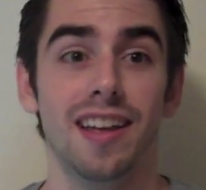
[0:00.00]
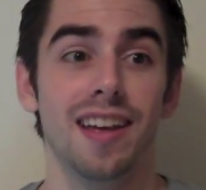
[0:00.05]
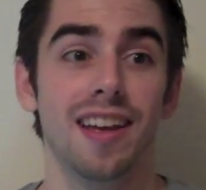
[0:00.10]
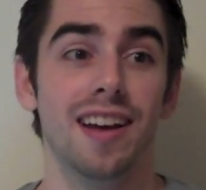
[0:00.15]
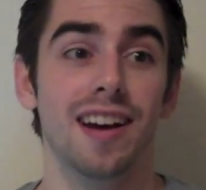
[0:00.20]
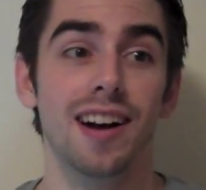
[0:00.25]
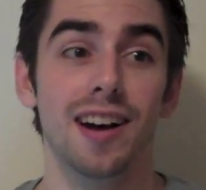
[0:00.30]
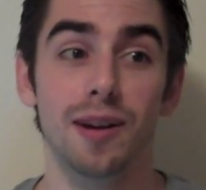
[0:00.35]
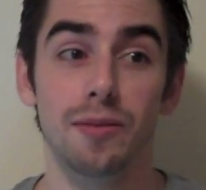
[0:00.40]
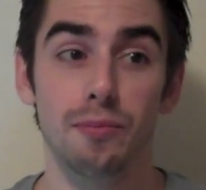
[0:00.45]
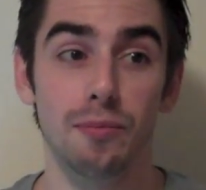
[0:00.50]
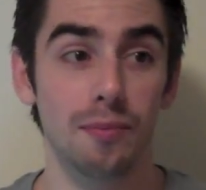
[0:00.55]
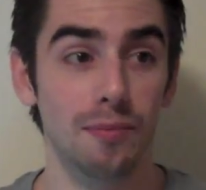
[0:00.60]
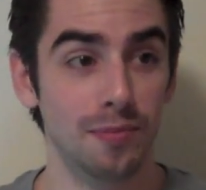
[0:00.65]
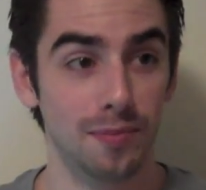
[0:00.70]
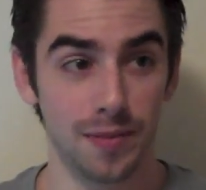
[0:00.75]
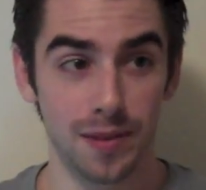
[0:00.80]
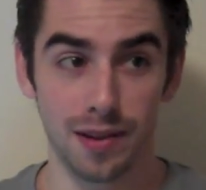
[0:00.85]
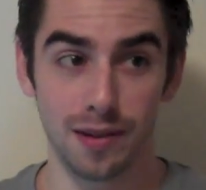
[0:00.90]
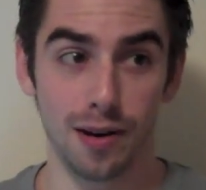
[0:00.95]
Um,
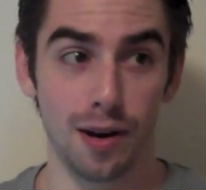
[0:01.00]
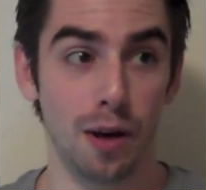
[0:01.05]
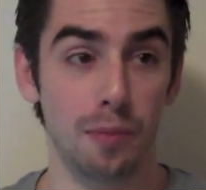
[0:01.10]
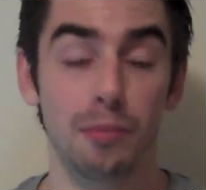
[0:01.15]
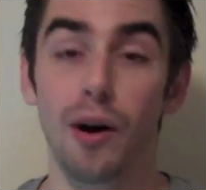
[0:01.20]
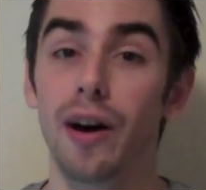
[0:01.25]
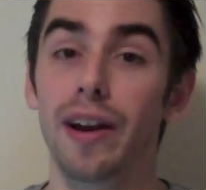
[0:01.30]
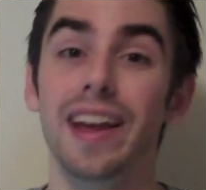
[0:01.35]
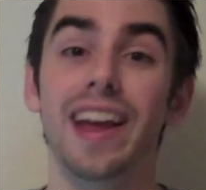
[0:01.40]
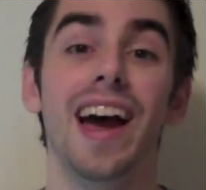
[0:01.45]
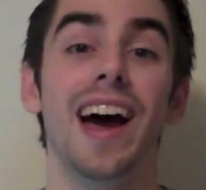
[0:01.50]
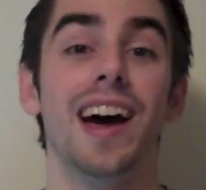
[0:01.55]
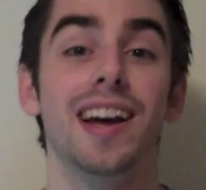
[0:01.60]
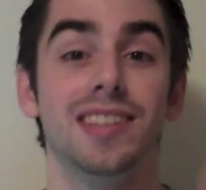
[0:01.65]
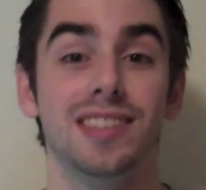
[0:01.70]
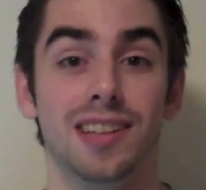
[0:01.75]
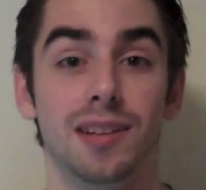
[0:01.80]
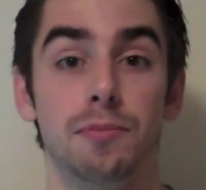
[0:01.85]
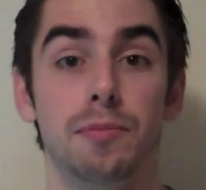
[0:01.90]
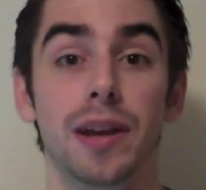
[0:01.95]
our body
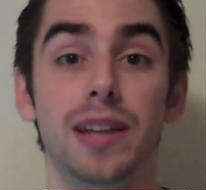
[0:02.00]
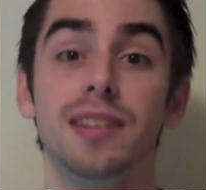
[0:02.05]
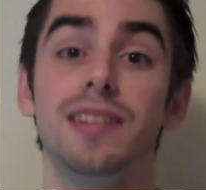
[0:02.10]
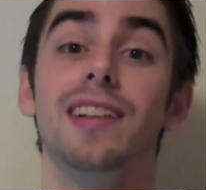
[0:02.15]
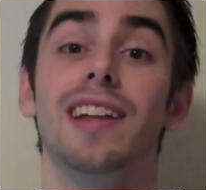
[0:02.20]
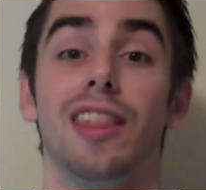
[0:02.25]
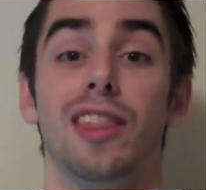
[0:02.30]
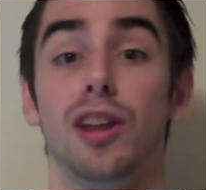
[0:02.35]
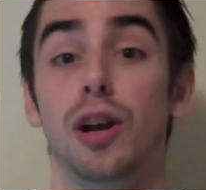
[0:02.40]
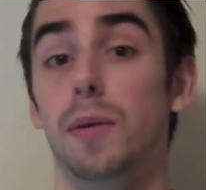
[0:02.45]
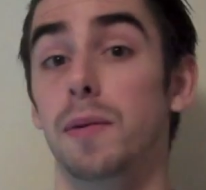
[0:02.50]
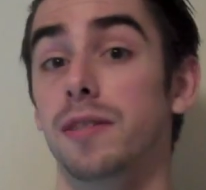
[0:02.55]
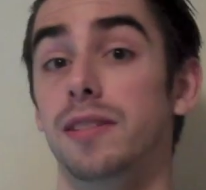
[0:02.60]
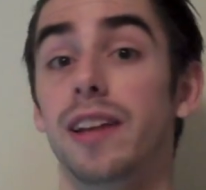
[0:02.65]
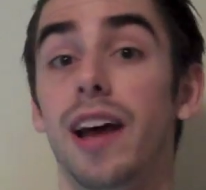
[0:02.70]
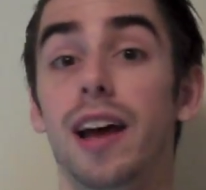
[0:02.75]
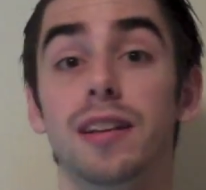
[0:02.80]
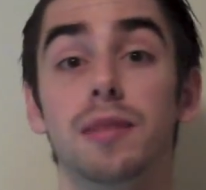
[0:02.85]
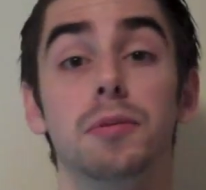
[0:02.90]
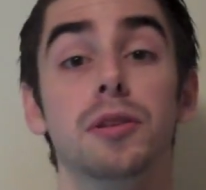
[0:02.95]
has a, basically a
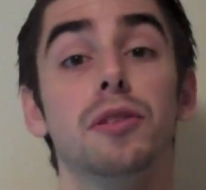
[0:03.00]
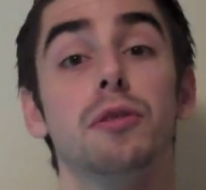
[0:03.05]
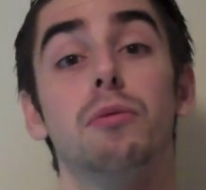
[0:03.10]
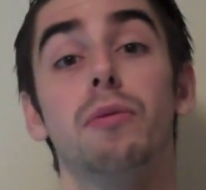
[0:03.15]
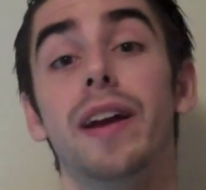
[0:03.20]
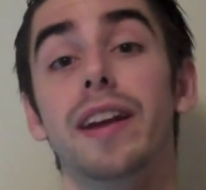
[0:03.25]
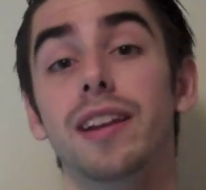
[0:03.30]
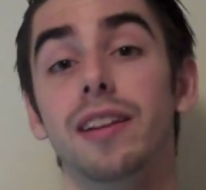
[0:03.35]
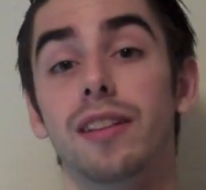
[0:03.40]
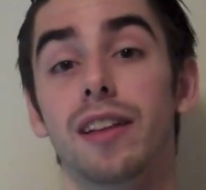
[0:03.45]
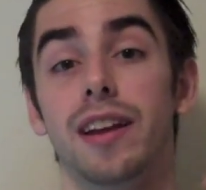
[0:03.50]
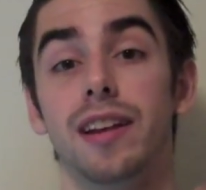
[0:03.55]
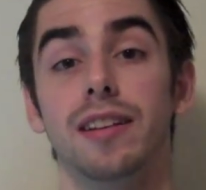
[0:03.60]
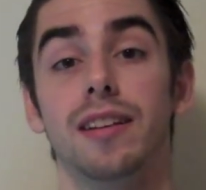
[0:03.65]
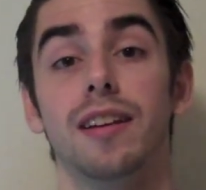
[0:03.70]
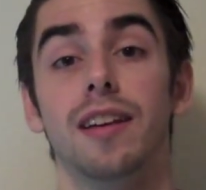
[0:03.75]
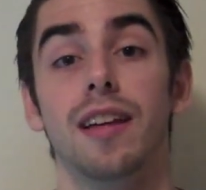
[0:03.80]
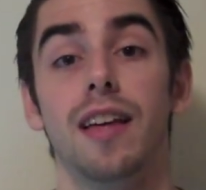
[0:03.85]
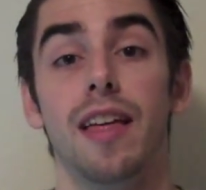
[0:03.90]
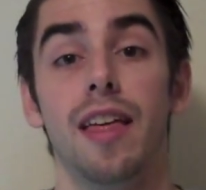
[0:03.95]
thermostat to be able to regulate
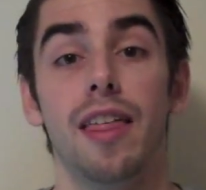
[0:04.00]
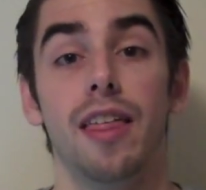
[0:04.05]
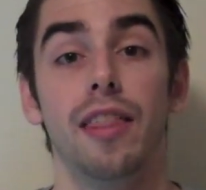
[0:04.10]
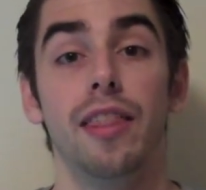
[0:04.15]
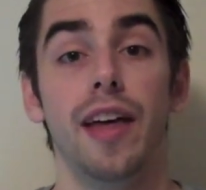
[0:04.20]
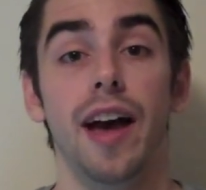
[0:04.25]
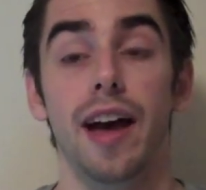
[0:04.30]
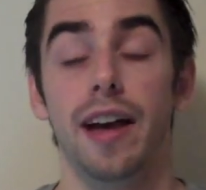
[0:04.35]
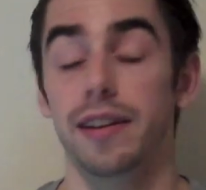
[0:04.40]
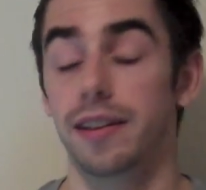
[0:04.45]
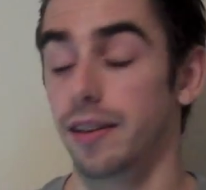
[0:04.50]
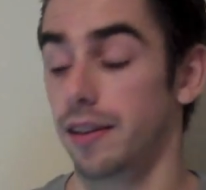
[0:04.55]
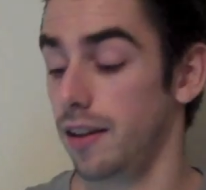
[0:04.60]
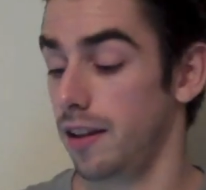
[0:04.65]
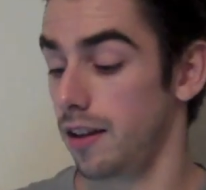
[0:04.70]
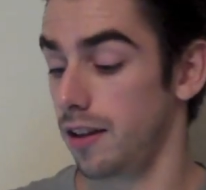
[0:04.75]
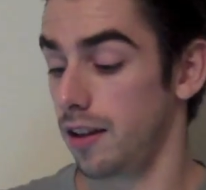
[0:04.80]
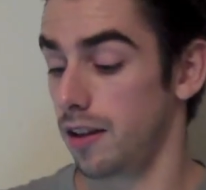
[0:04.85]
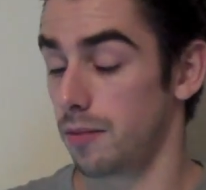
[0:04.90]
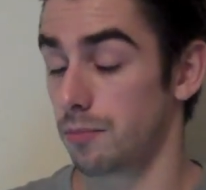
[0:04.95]
that
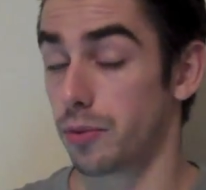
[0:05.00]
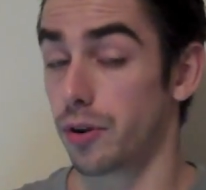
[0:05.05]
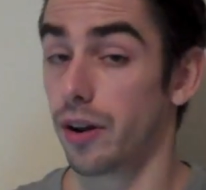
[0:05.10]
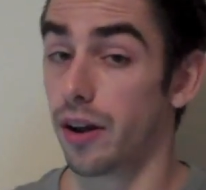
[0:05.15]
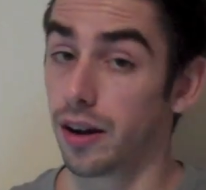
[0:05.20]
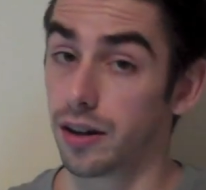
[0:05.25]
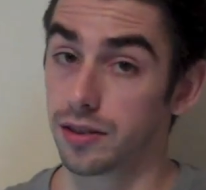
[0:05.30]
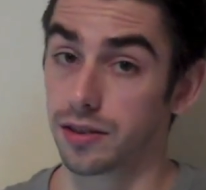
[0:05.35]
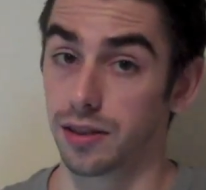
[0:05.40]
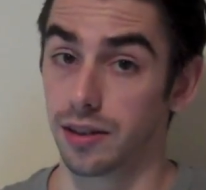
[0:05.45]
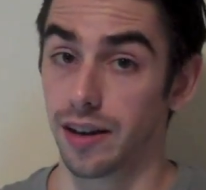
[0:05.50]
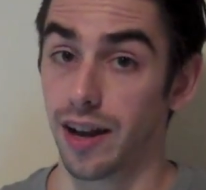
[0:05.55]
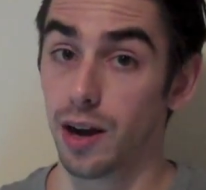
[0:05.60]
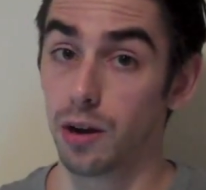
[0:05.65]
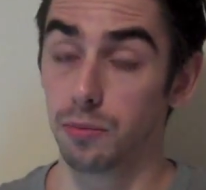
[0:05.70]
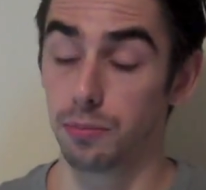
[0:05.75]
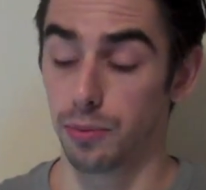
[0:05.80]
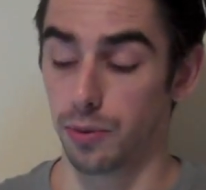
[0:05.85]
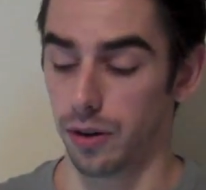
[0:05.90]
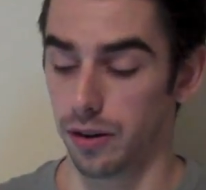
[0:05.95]
production
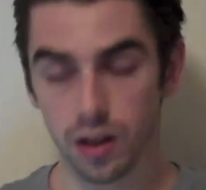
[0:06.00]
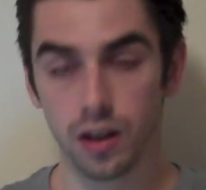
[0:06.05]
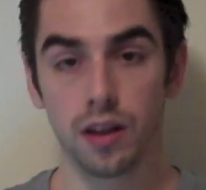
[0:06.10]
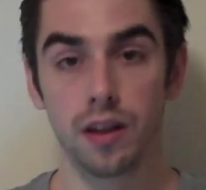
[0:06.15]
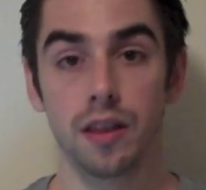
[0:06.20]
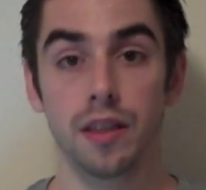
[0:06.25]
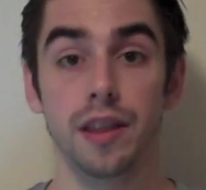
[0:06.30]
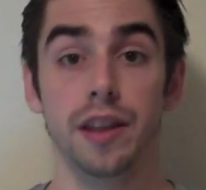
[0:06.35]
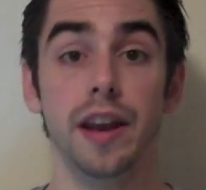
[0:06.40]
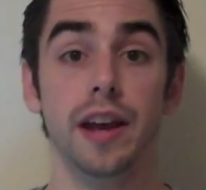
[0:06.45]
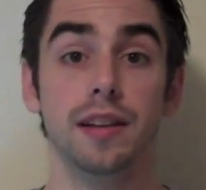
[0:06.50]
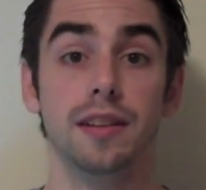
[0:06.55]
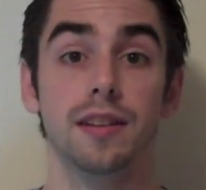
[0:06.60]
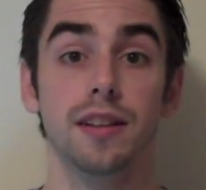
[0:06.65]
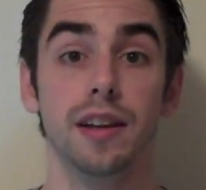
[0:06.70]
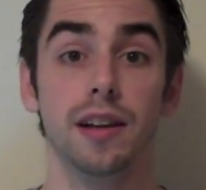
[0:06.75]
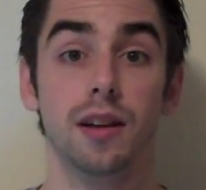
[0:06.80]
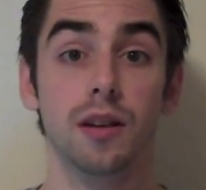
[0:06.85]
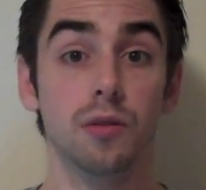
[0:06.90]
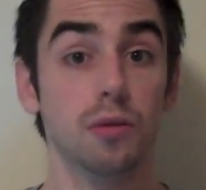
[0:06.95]
output. The next
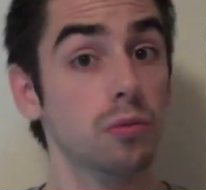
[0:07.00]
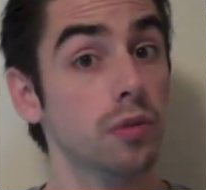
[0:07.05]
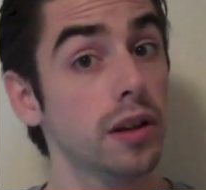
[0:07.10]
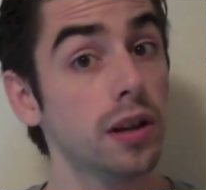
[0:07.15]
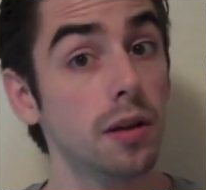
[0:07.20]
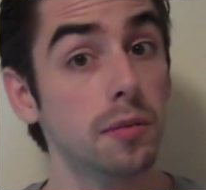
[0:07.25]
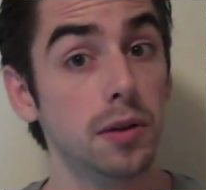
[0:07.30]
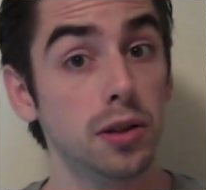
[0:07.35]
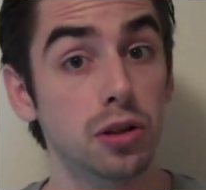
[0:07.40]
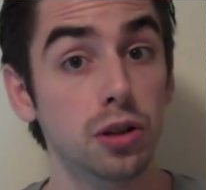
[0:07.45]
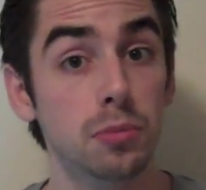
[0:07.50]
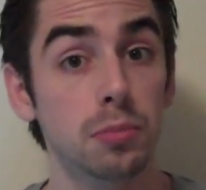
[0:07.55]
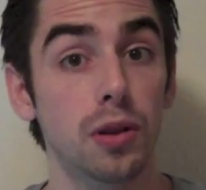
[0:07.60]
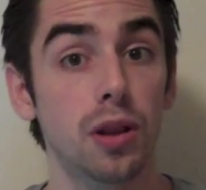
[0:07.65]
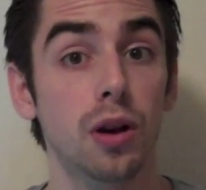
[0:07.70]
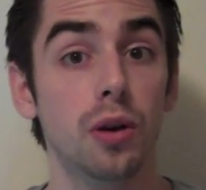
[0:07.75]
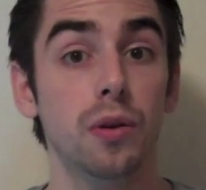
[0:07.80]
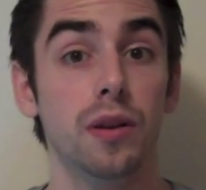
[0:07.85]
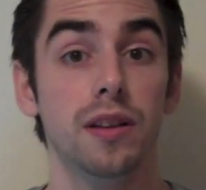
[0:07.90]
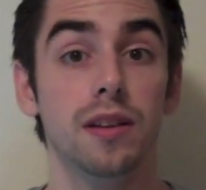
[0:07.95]
link, link number two
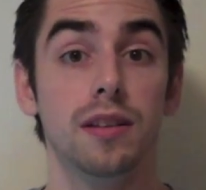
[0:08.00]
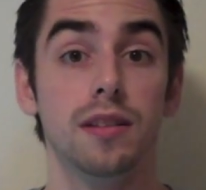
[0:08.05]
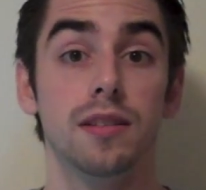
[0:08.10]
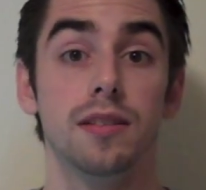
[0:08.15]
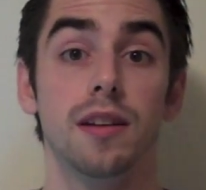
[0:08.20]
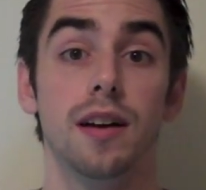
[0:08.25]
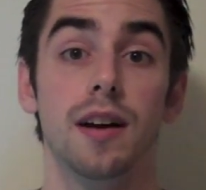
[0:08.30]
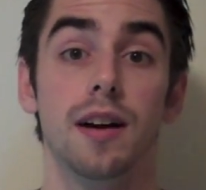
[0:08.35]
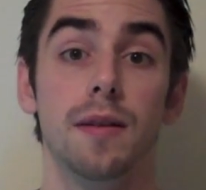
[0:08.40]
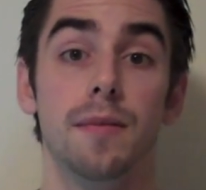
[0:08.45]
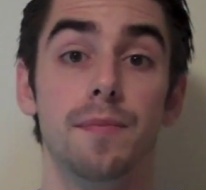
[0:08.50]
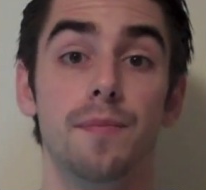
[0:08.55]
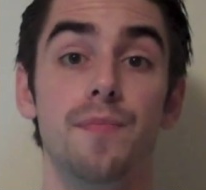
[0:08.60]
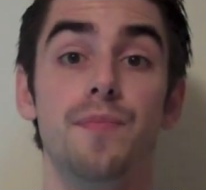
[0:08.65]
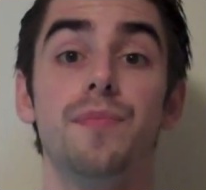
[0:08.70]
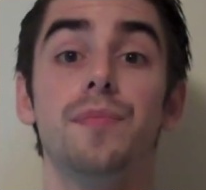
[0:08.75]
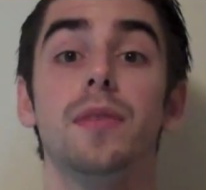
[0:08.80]
below, is um,